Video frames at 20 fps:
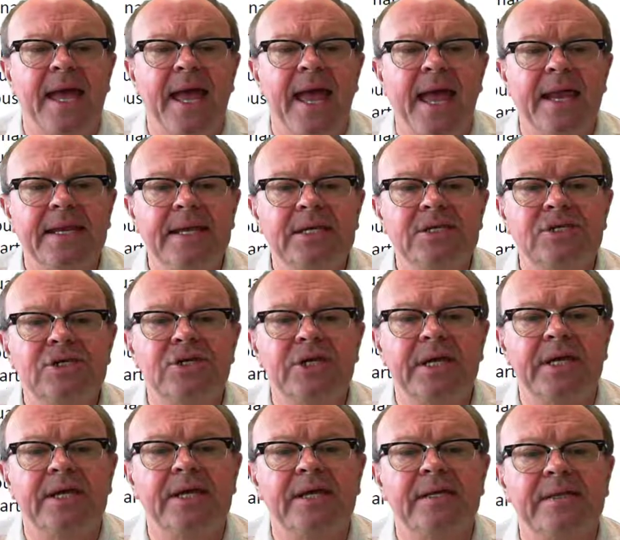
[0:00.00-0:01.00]
and each
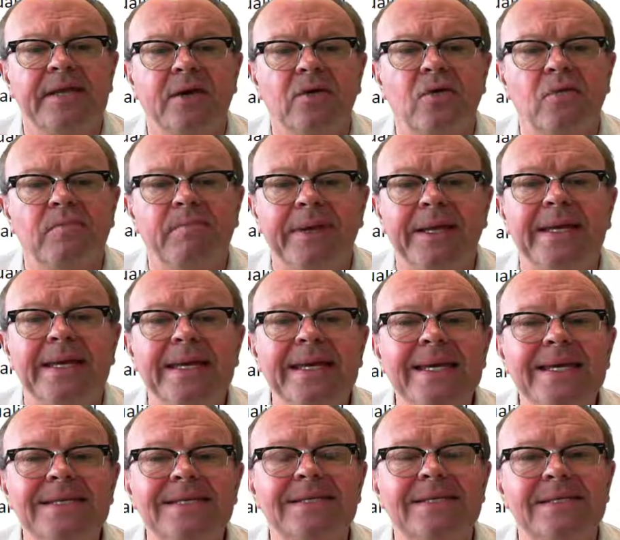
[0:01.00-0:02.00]
year there could be
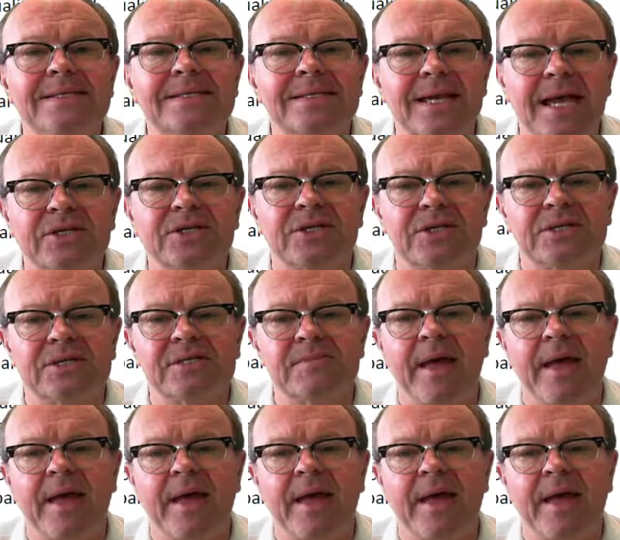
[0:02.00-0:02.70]
heated discussions